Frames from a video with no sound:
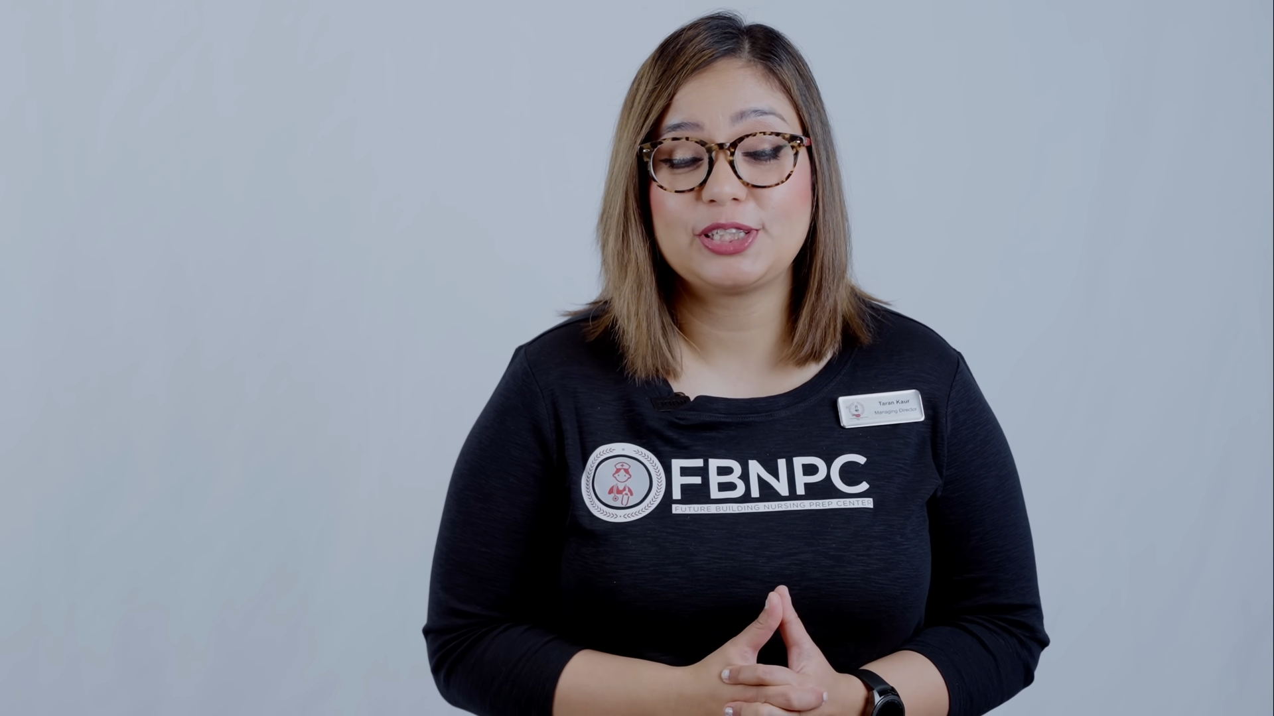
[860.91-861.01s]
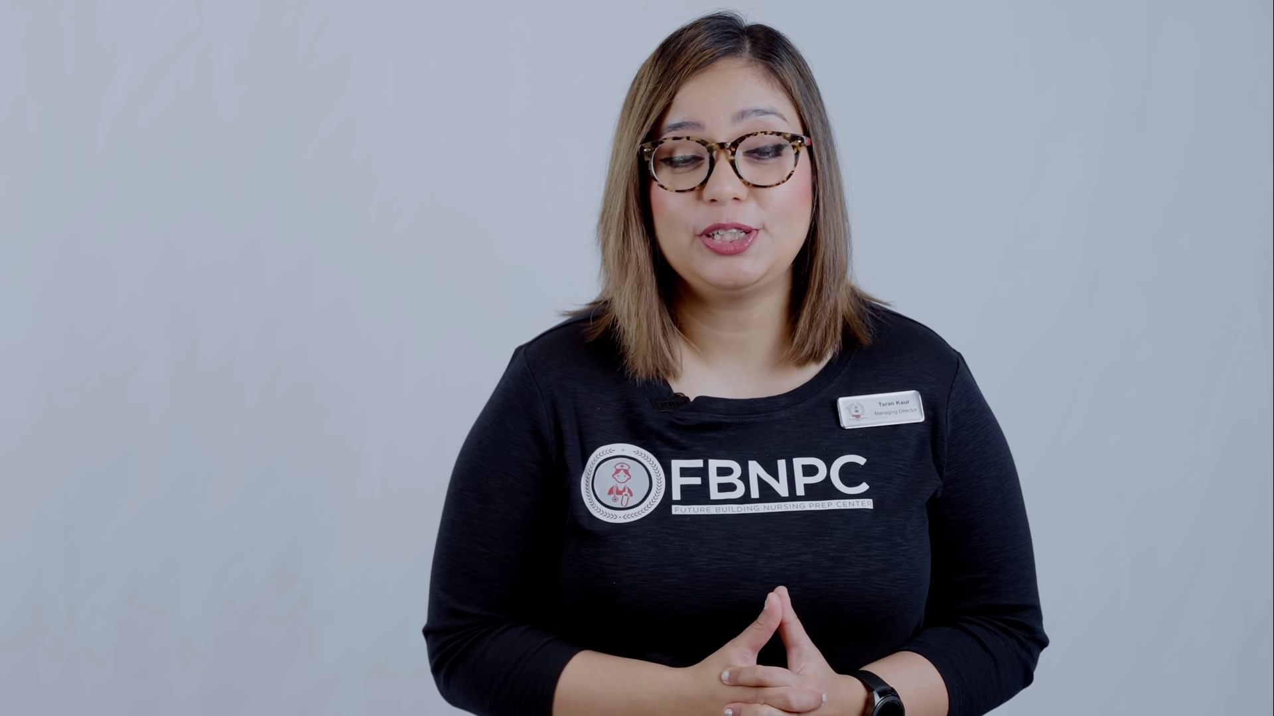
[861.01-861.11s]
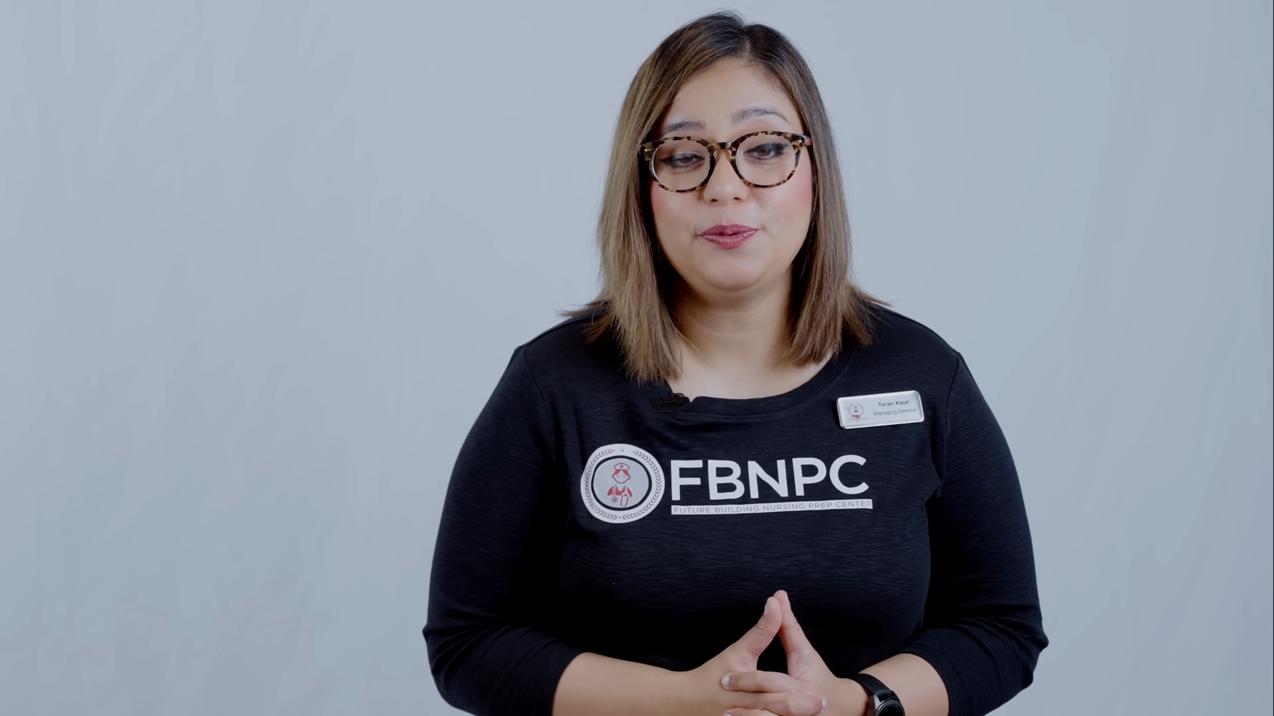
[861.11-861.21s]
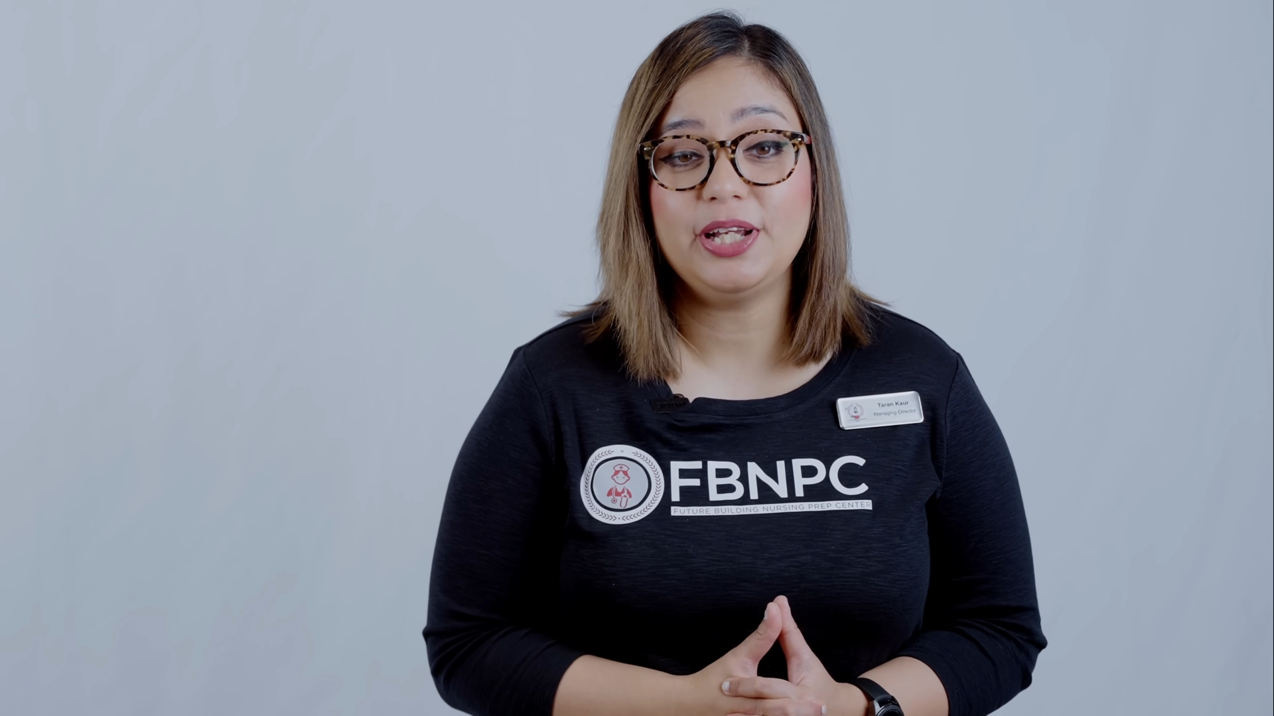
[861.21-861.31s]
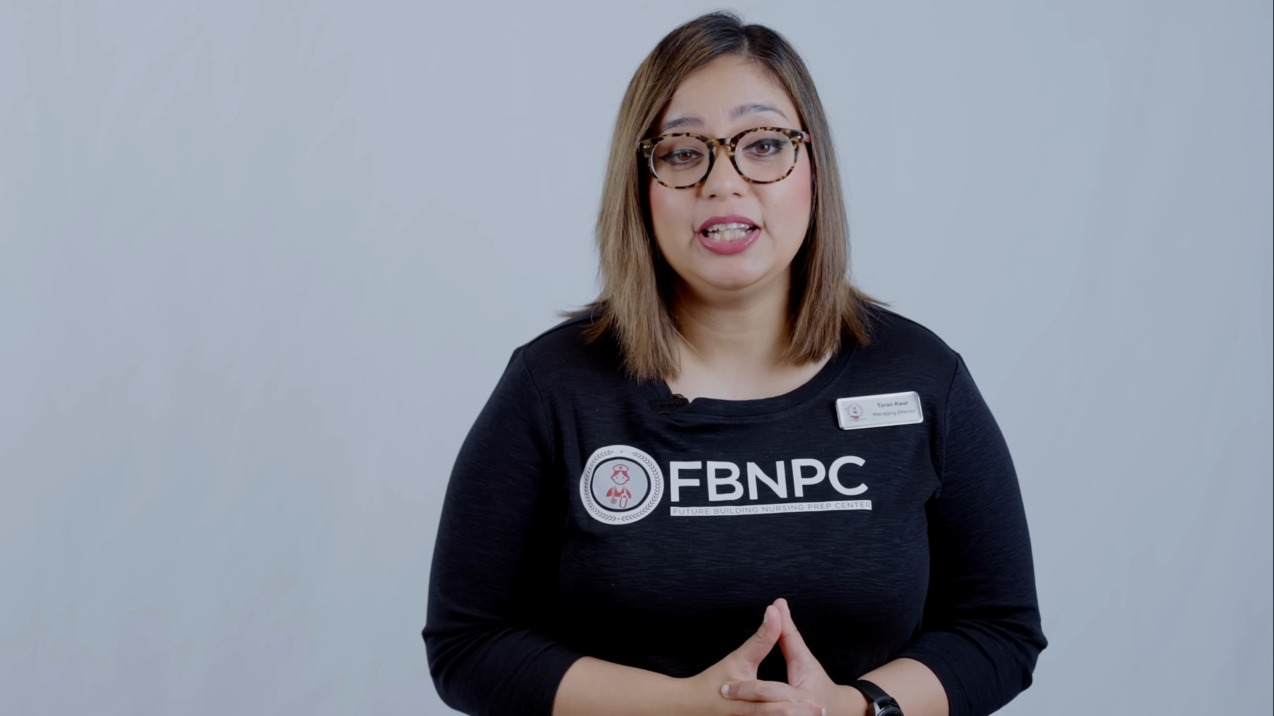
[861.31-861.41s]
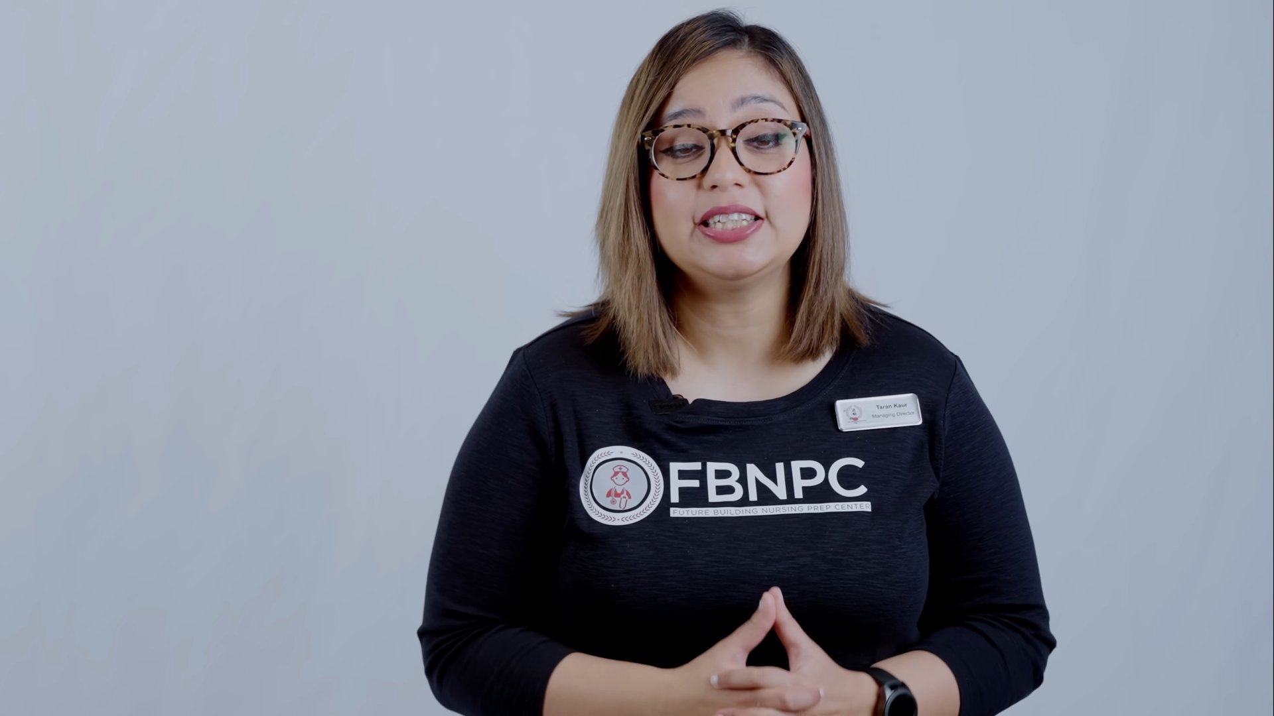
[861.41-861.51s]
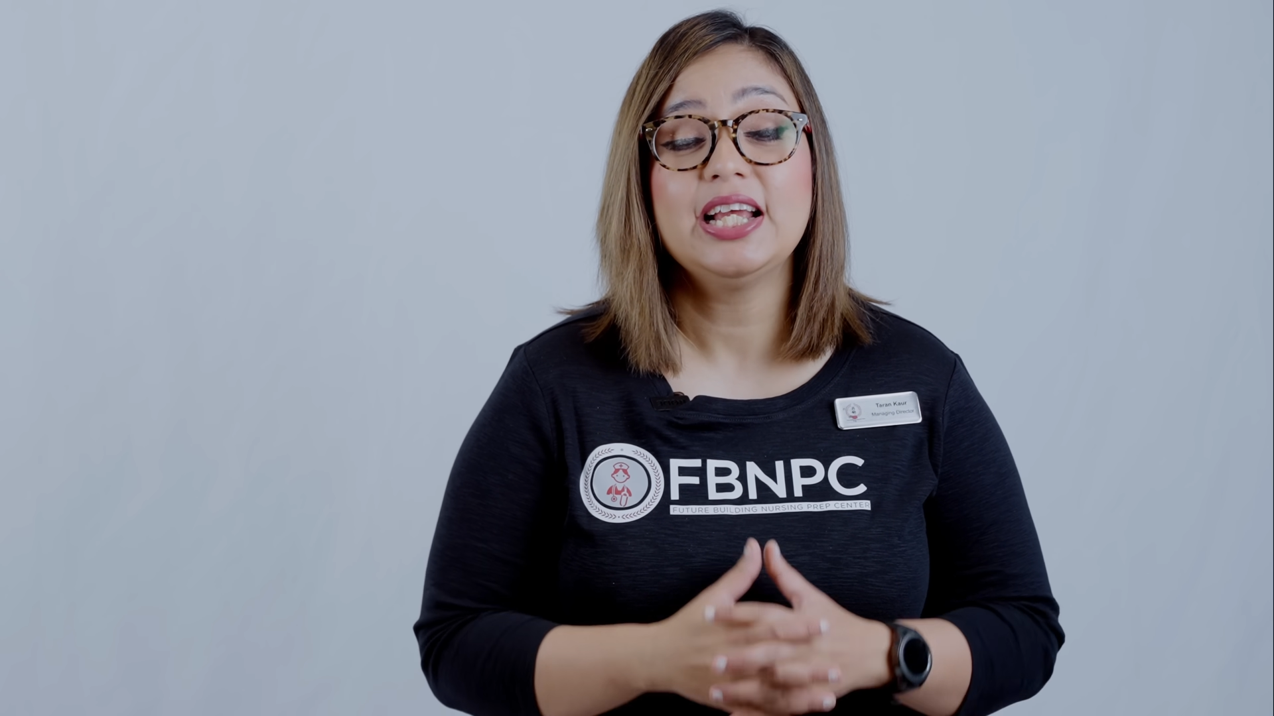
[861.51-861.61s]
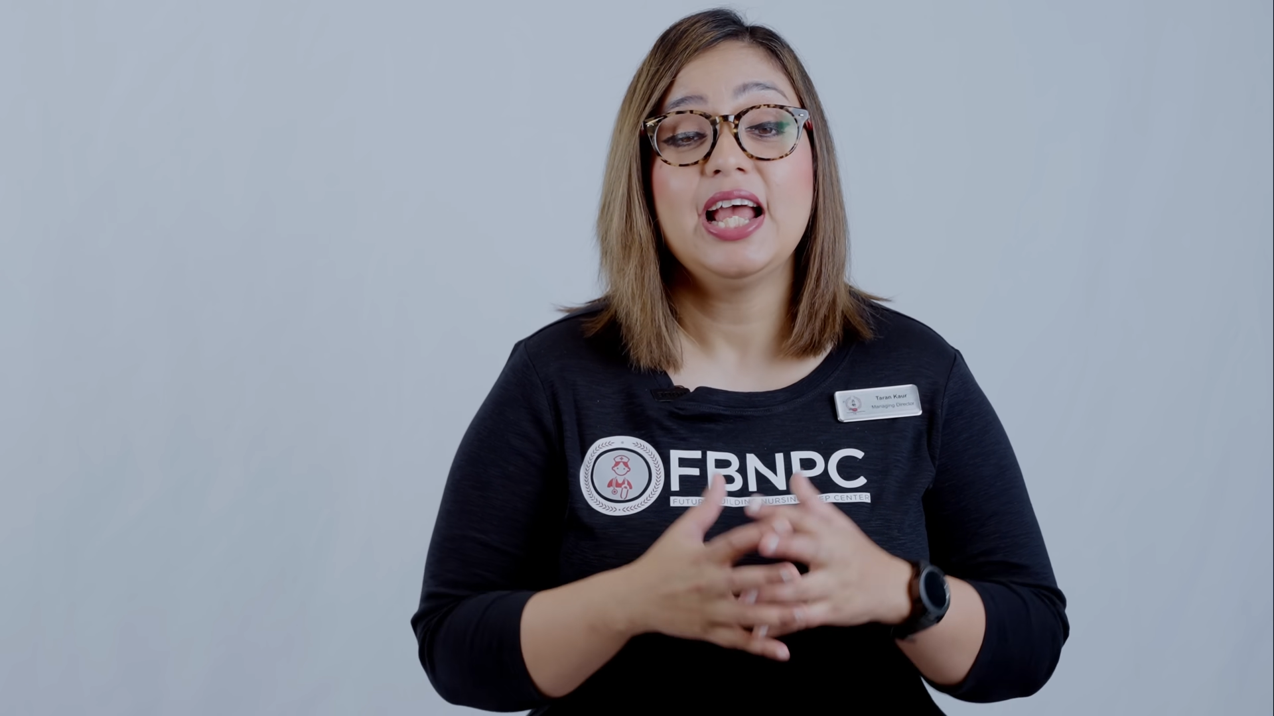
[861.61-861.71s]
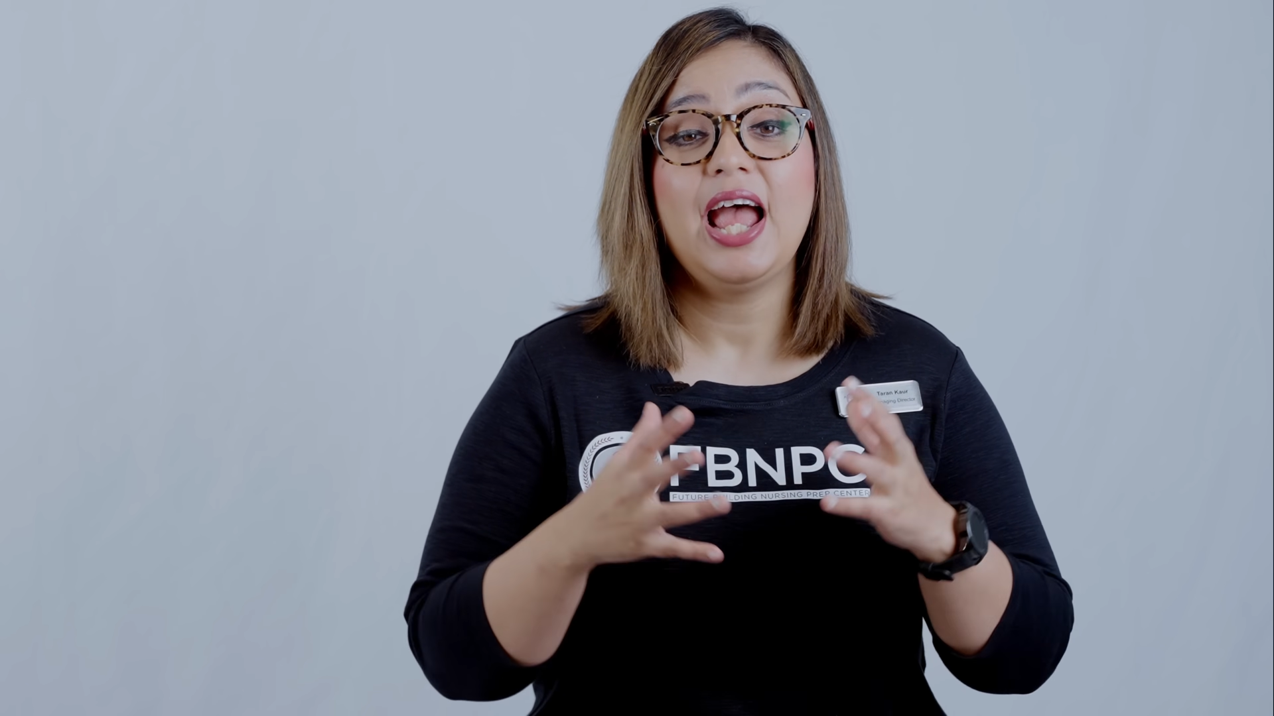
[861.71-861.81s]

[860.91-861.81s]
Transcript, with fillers: students,